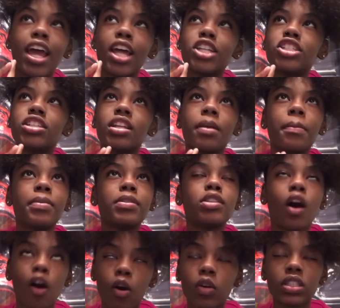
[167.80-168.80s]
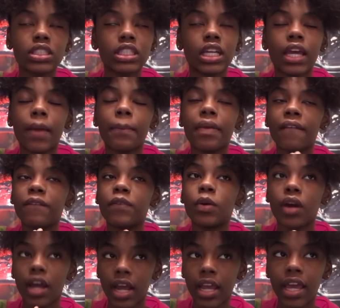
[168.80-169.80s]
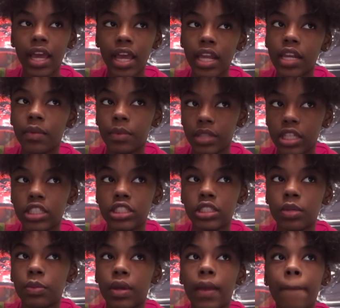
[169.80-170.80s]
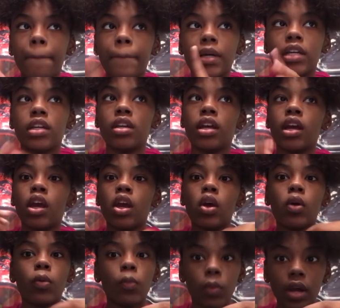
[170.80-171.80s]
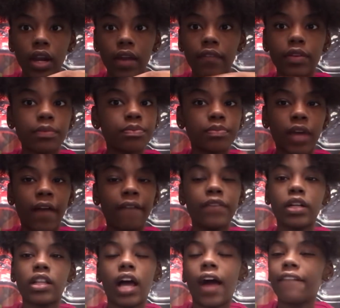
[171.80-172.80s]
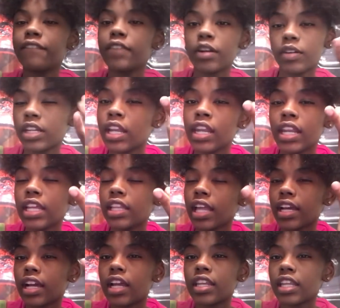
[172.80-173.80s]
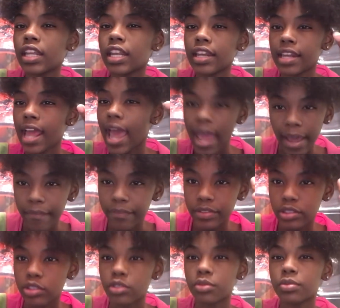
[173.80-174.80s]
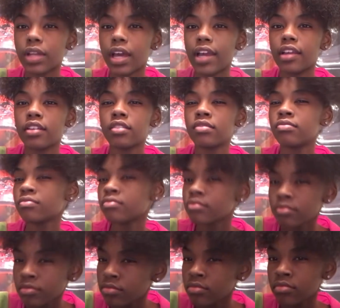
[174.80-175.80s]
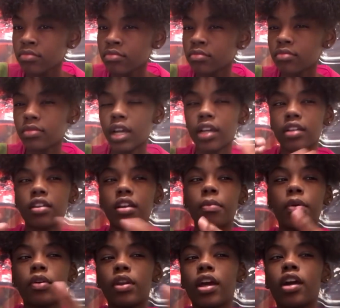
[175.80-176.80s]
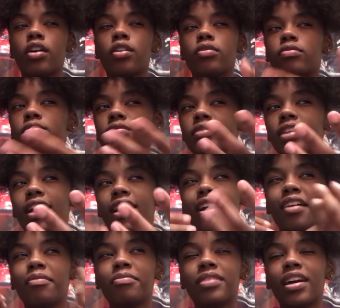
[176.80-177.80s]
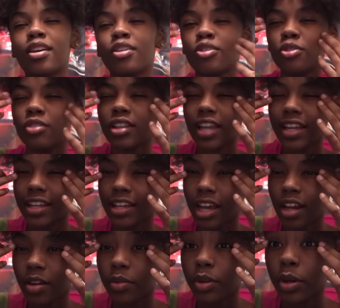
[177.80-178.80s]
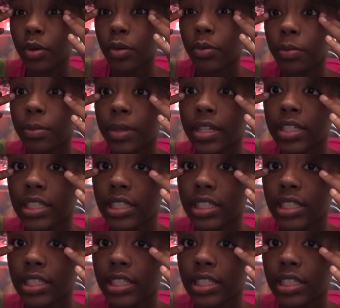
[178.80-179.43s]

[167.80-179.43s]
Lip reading: Should have talked to him before I got in a relationship with him. But whatever. I felt in the need, like, I didn't have to. Like, come on now. Like, I don't know, but